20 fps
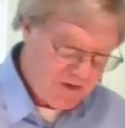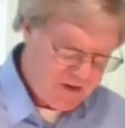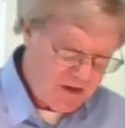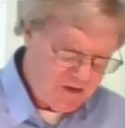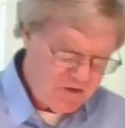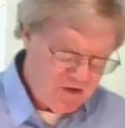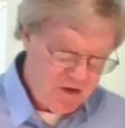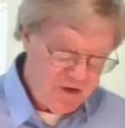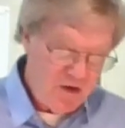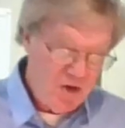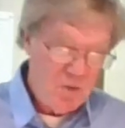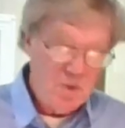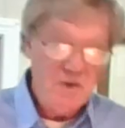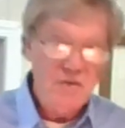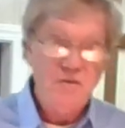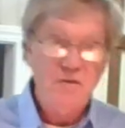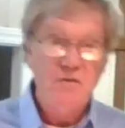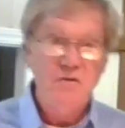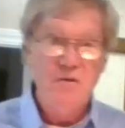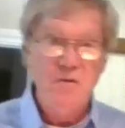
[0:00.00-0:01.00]
Continue
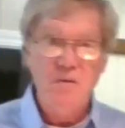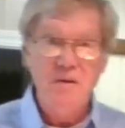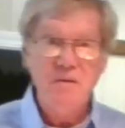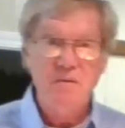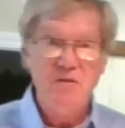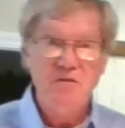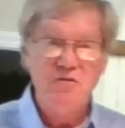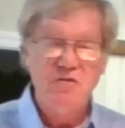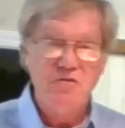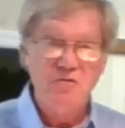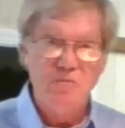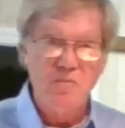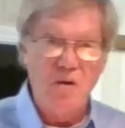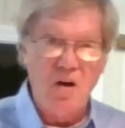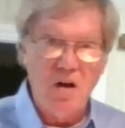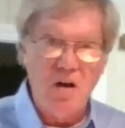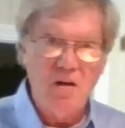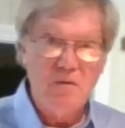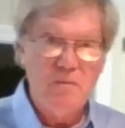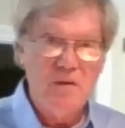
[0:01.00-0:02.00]
what they're doing, which is
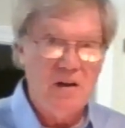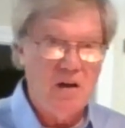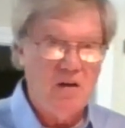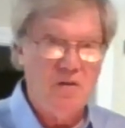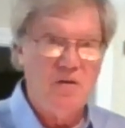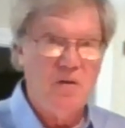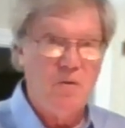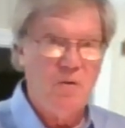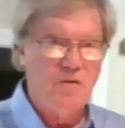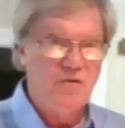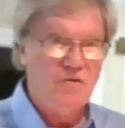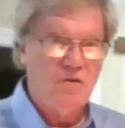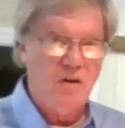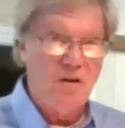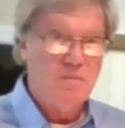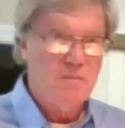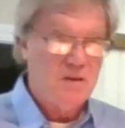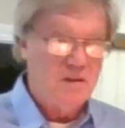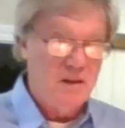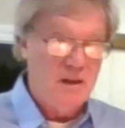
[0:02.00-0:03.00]
wrong. We all know it's
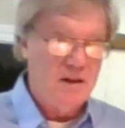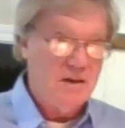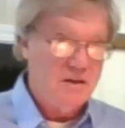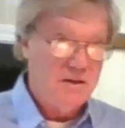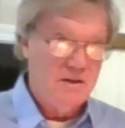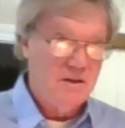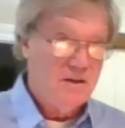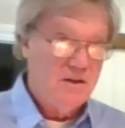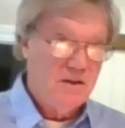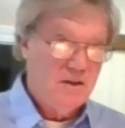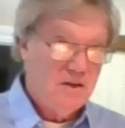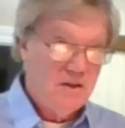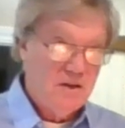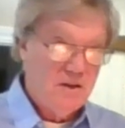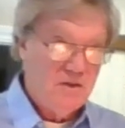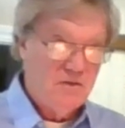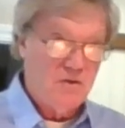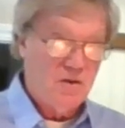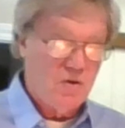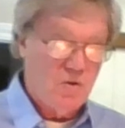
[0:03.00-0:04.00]
wrong, but like
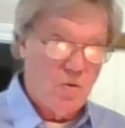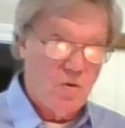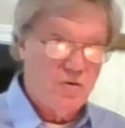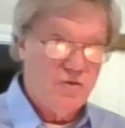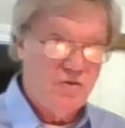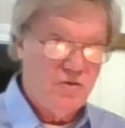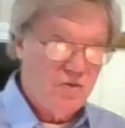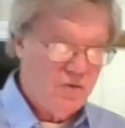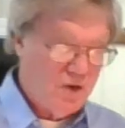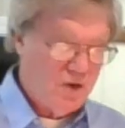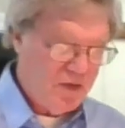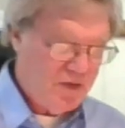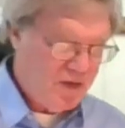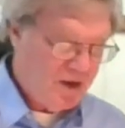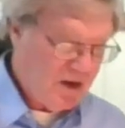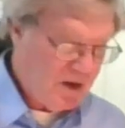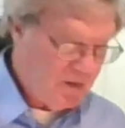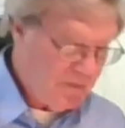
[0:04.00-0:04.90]
the courts do nothing